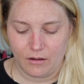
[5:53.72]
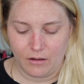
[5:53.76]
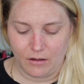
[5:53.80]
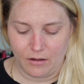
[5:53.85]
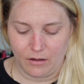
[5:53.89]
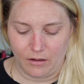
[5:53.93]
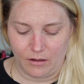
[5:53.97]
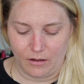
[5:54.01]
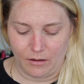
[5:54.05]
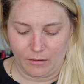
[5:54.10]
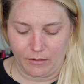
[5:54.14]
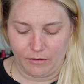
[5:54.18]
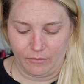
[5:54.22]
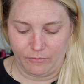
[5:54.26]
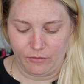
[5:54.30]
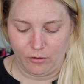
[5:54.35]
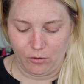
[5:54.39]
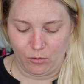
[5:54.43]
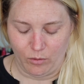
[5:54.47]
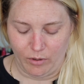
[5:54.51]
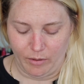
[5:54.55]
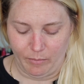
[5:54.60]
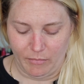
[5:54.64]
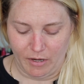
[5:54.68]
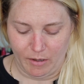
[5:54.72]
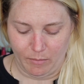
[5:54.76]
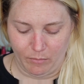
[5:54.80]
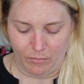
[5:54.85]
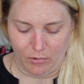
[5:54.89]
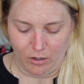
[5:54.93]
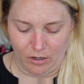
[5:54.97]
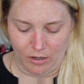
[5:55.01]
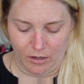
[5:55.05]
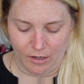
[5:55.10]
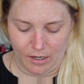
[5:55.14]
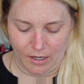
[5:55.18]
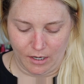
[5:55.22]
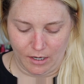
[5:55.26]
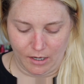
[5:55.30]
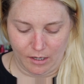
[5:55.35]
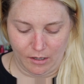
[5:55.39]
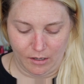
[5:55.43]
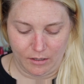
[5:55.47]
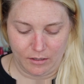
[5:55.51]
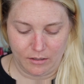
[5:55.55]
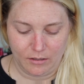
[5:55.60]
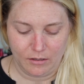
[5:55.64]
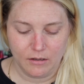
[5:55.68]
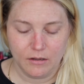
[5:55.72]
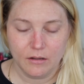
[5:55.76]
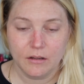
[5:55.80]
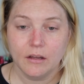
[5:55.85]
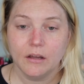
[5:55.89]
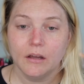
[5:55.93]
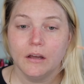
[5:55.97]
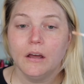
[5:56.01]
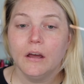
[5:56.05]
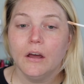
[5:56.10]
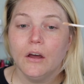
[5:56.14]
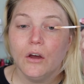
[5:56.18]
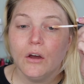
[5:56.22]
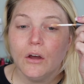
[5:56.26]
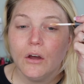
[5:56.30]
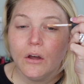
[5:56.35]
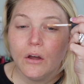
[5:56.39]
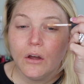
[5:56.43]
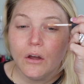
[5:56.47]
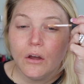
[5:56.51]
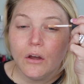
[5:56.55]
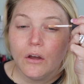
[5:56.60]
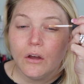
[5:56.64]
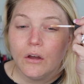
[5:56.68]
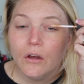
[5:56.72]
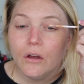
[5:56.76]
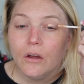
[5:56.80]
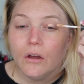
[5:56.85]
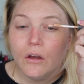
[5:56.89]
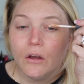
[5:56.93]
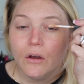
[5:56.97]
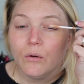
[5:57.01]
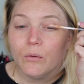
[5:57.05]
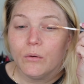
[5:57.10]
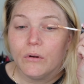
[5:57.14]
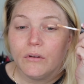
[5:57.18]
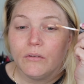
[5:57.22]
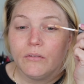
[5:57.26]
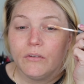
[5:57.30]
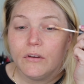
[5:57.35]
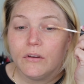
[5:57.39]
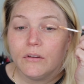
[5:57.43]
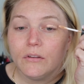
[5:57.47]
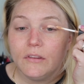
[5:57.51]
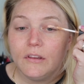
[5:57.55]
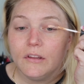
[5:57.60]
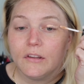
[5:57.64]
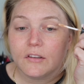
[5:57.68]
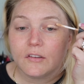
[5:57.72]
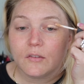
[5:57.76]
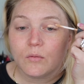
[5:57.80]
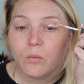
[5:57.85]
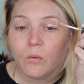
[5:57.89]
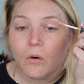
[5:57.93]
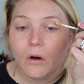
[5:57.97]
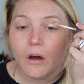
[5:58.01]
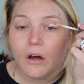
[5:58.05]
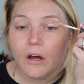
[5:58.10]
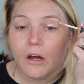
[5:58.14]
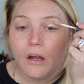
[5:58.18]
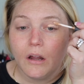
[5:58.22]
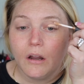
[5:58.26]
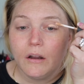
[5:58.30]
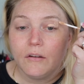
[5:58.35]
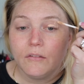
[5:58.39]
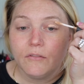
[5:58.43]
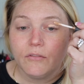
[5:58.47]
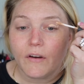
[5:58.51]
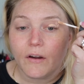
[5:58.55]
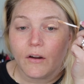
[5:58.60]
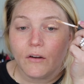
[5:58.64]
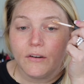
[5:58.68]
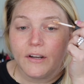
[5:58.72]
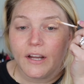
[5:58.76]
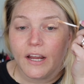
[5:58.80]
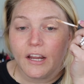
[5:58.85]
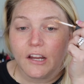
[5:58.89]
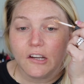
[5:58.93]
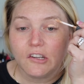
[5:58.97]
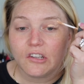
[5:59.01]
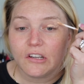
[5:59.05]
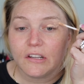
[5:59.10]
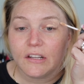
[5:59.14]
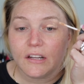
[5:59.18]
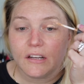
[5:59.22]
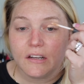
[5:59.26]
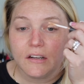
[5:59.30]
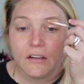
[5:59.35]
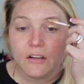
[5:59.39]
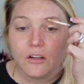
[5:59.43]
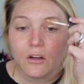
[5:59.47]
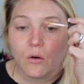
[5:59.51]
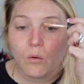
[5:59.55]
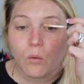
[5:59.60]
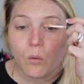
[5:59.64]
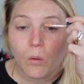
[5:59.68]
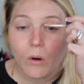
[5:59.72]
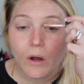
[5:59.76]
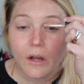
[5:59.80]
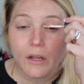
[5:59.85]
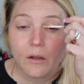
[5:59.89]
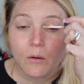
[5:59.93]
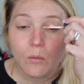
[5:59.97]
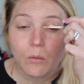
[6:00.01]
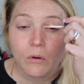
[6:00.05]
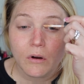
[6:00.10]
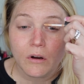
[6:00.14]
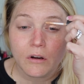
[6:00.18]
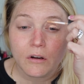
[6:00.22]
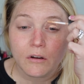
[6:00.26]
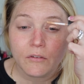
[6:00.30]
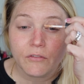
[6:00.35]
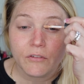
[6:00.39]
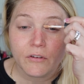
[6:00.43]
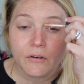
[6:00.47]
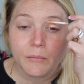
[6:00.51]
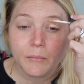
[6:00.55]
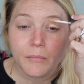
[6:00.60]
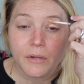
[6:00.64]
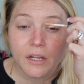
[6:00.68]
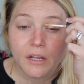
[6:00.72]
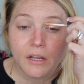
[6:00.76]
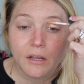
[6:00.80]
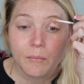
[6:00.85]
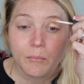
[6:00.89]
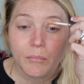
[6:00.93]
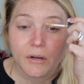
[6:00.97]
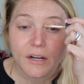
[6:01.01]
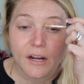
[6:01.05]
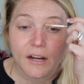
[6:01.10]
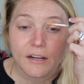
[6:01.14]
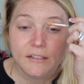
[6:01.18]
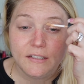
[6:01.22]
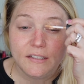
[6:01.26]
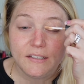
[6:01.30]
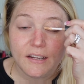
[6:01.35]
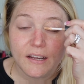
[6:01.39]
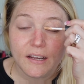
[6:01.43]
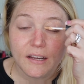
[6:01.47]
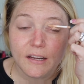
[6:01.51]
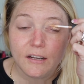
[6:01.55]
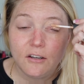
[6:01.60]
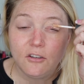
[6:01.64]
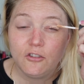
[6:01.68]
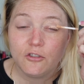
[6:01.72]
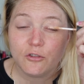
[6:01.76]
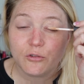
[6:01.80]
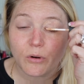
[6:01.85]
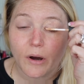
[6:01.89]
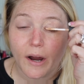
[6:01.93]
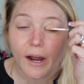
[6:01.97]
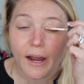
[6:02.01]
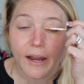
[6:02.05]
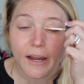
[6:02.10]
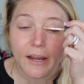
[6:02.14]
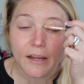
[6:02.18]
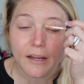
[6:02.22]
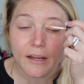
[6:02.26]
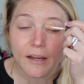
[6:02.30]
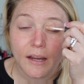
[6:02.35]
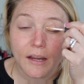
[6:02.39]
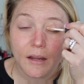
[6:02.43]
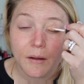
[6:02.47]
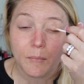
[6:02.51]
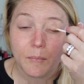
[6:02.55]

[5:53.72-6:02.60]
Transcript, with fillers: uh, if you remember, I reviewed this one foundation that didn't quite work for me, but I did try